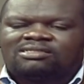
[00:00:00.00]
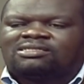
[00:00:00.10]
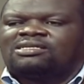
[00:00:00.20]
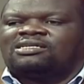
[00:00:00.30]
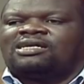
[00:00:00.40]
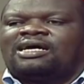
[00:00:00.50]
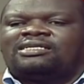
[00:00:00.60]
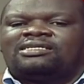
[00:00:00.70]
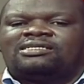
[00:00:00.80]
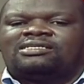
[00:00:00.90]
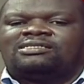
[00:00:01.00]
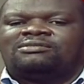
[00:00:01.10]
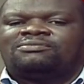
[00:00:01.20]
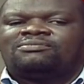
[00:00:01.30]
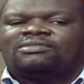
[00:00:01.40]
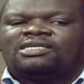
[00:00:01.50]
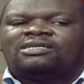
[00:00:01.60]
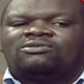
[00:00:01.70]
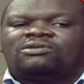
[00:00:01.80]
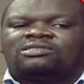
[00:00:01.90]
Uh, and uh,
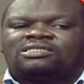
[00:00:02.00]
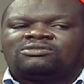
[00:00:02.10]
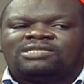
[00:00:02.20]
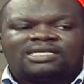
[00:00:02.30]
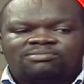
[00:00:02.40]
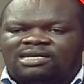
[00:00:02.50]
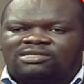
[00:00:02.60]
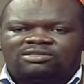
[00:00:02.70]
what's with the explanation?